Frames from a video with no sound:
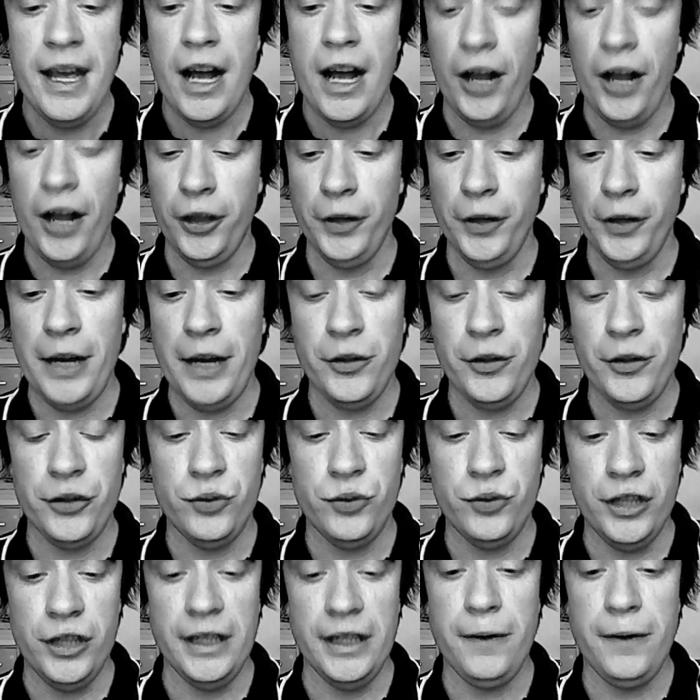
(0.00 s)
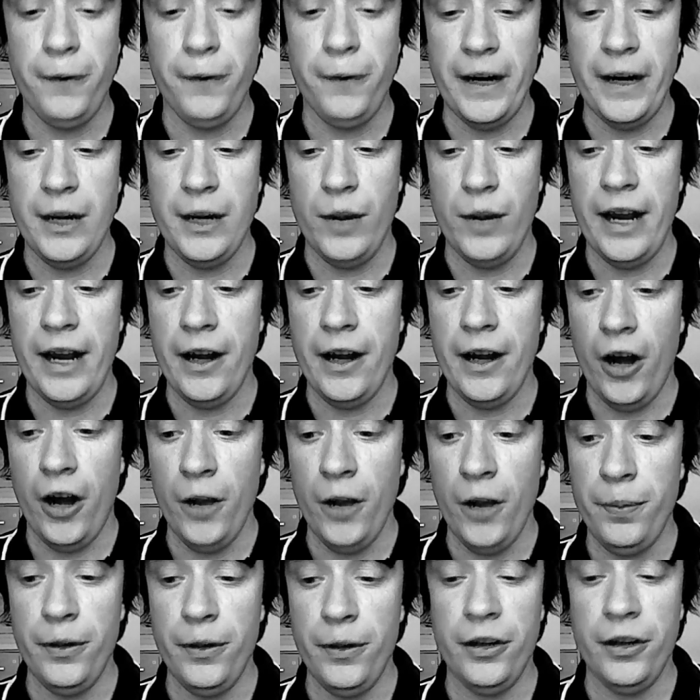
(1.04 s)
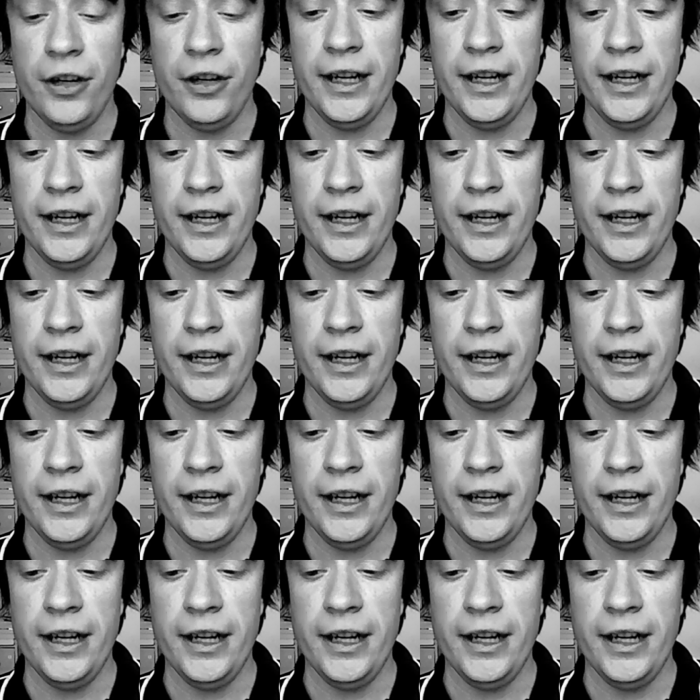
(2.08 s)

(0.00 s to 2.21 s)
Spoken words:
I thought that was a really funny way to open it.